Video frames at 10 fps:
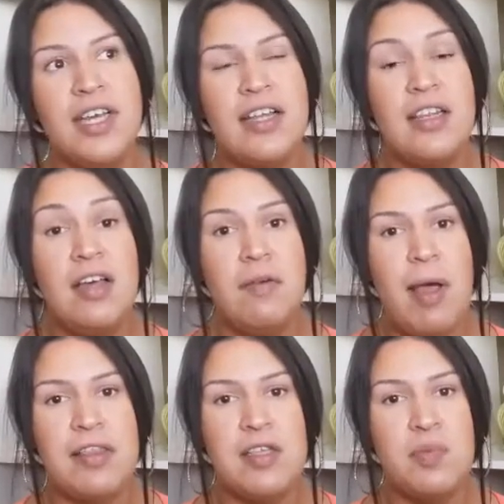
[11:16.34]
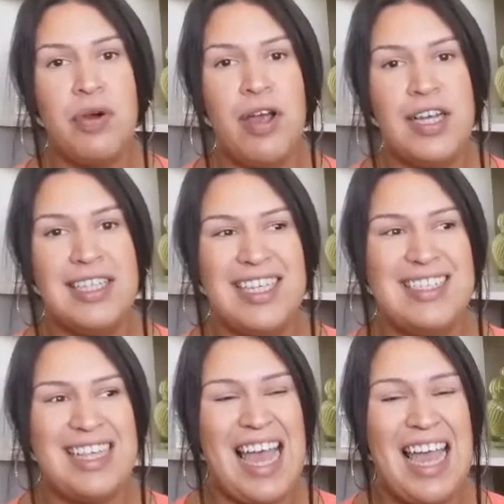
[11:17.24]
thing I love about this product
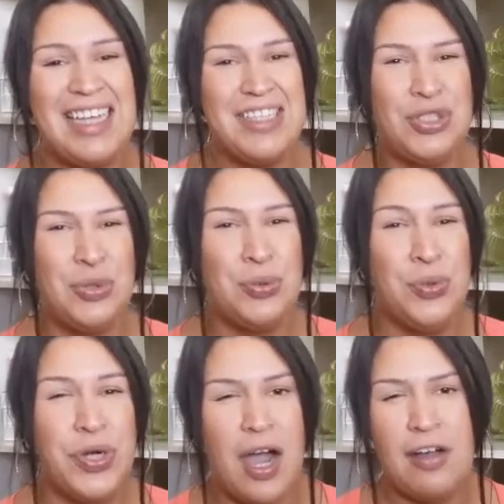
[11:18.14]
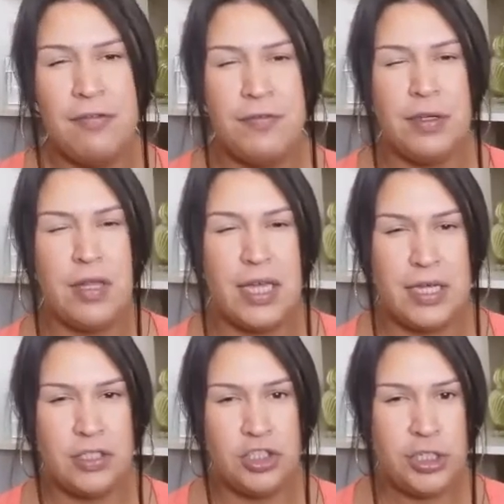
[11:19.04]
is that I do not feel
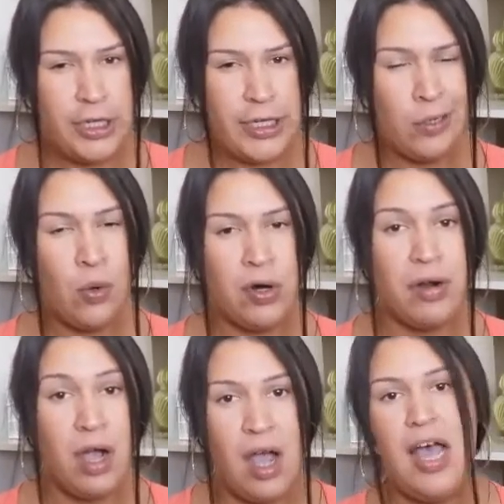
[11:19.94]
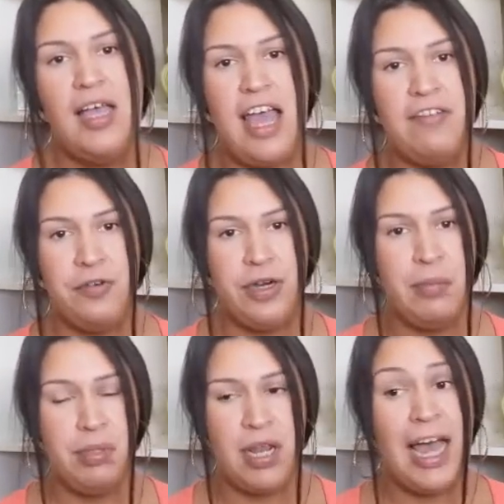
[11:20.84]
itchy or hot
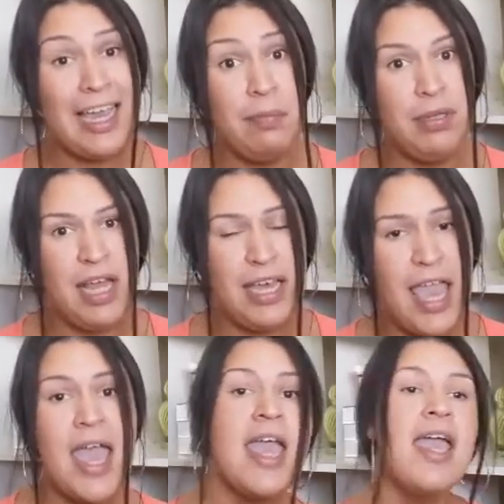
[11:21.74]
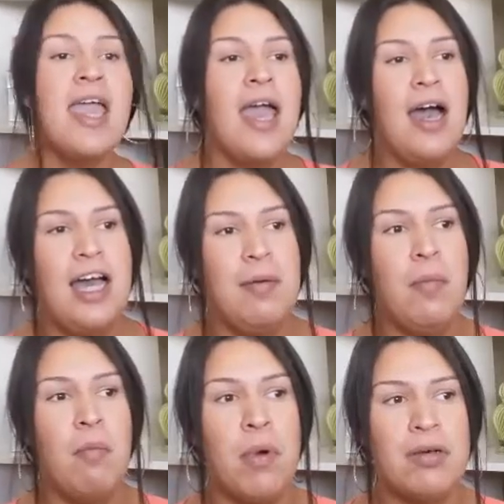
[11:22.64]
after I apply it.
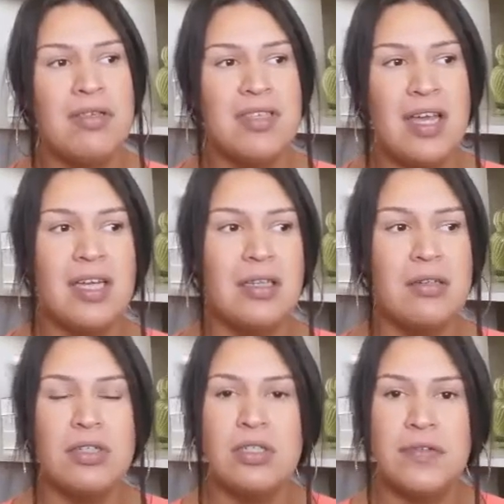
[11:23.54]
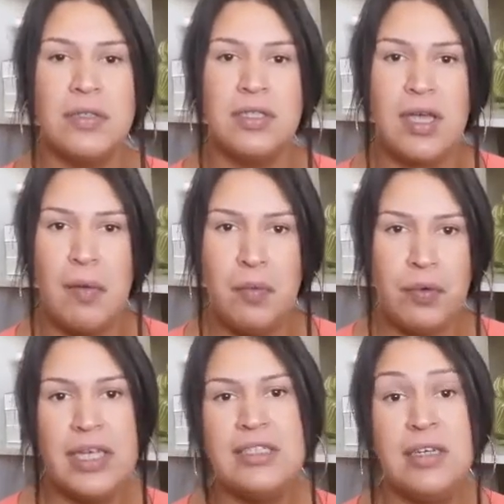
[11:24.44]
Um, most tanning lotions, for some
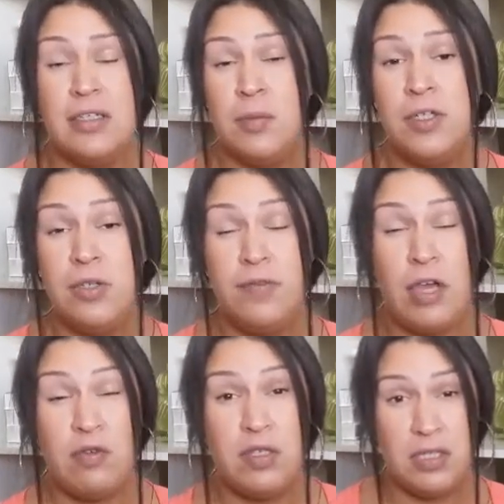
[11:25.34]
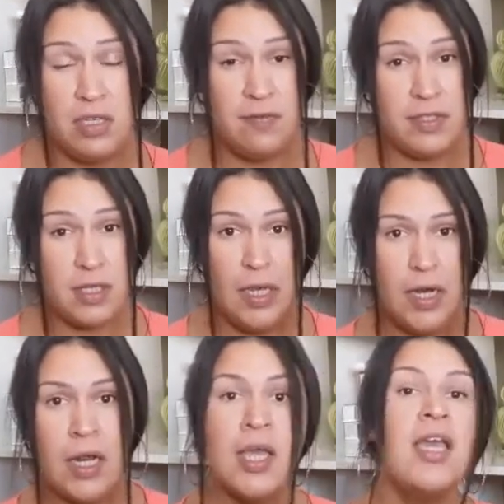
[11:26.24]
reason, especially if you have sensitive
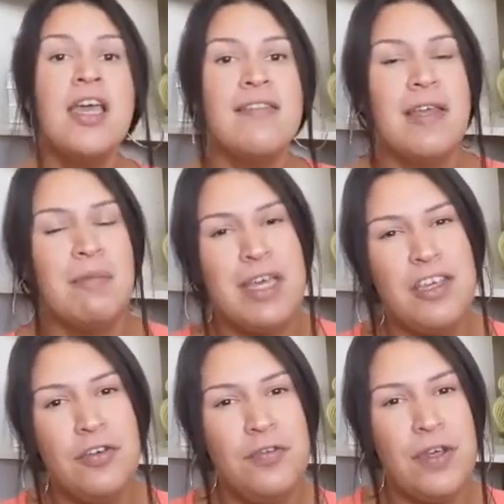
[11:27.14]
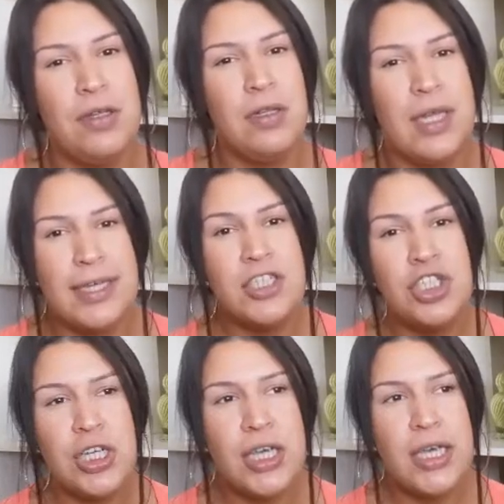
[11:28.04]
skin, they make you feel
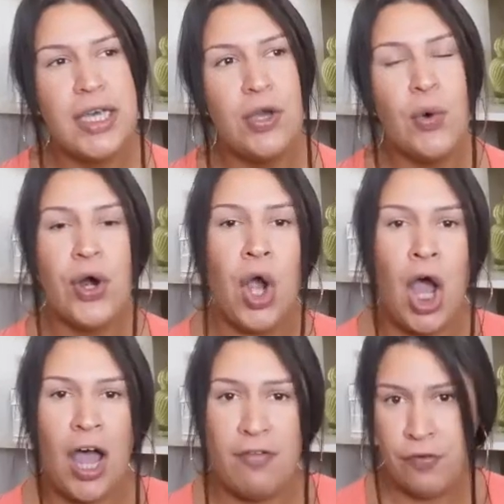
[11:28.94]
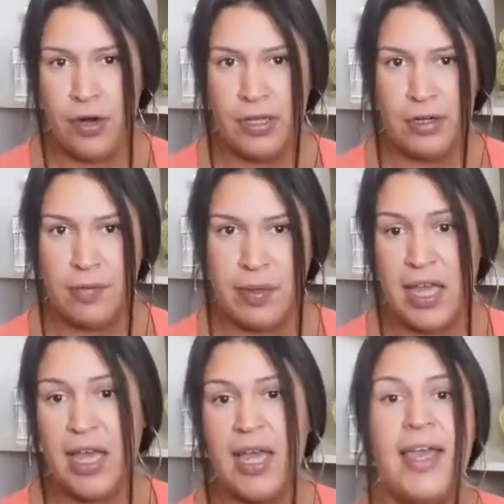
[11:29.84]
itchy or hot for a little
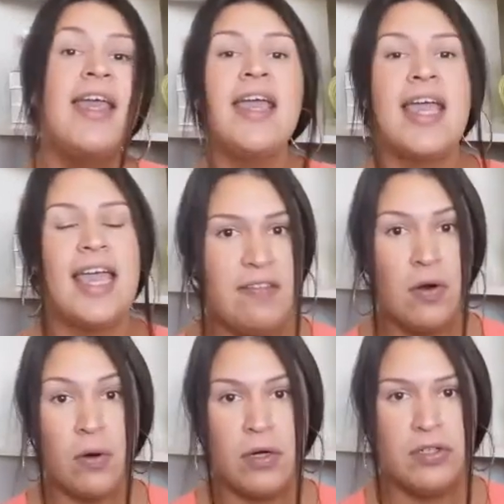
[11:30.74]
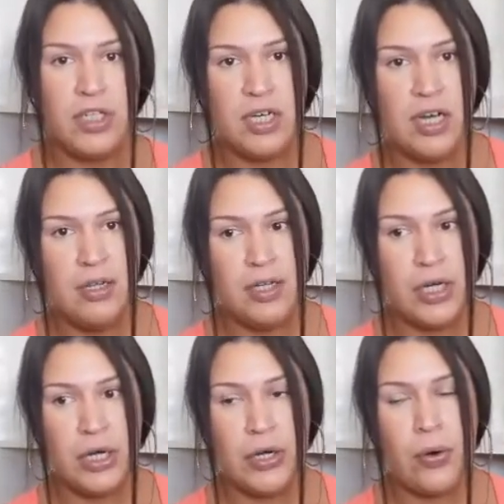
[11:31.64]
bit even orangey
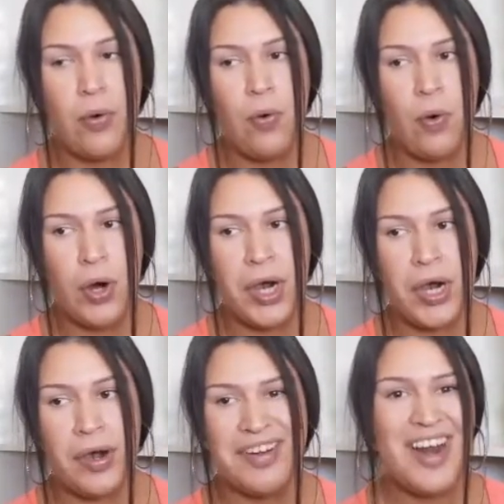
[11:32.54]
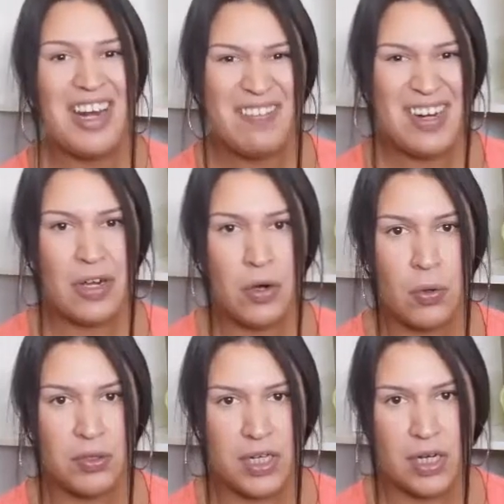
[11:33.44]
color or not even a
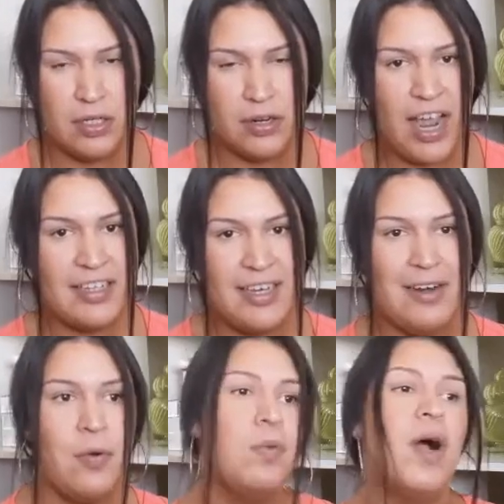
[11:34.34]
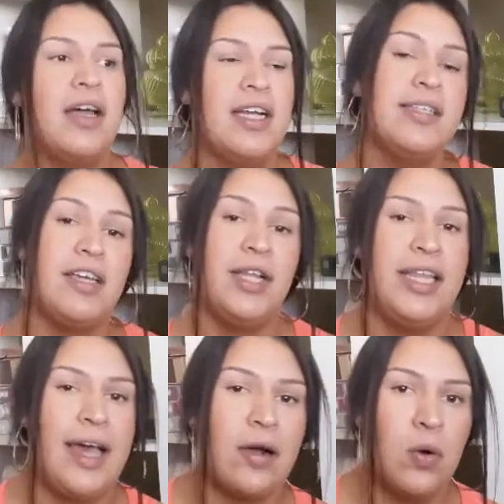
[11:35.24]
gold color. I didn't want
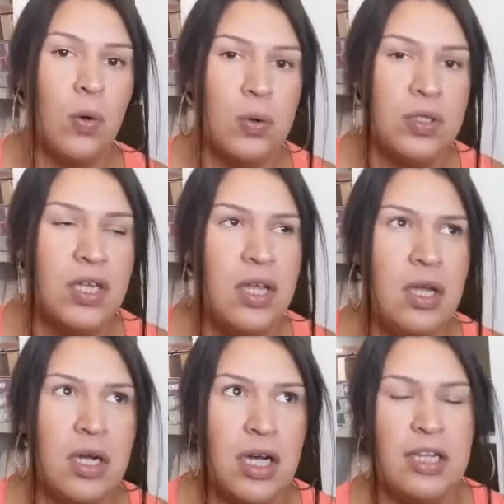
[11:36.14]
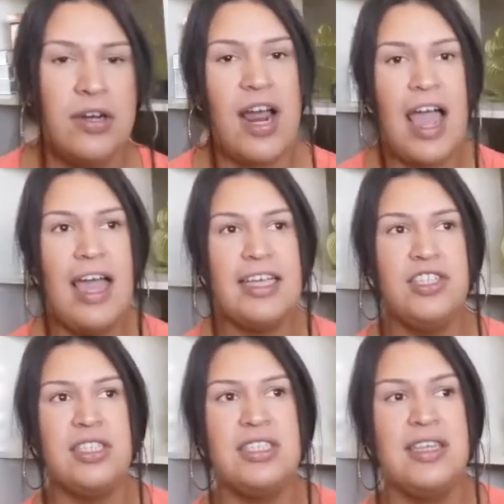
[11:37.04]
necessarily that gold color. I
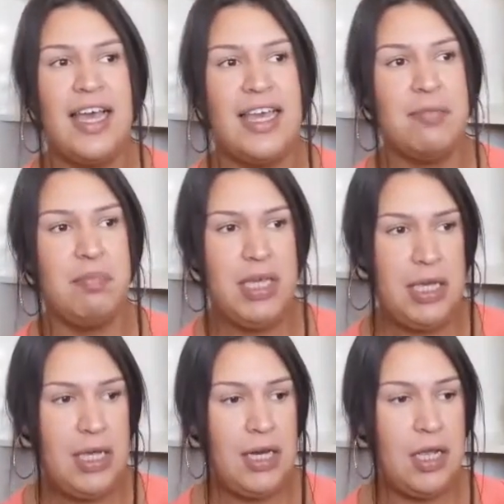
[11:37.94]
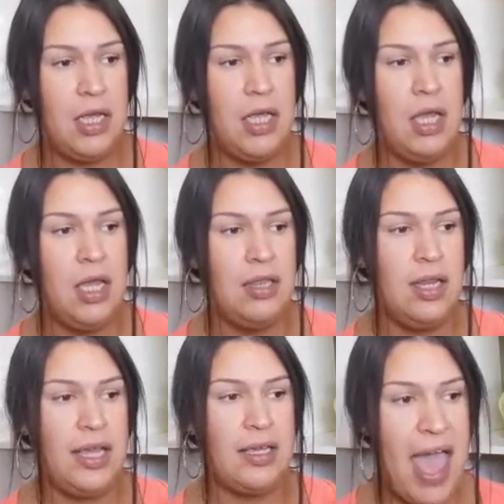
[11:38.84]
just like being
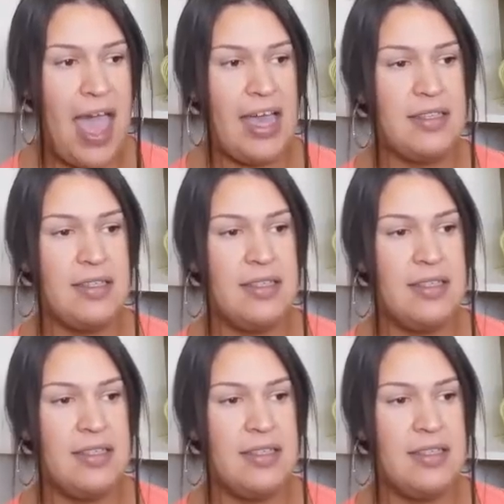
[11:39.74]
like that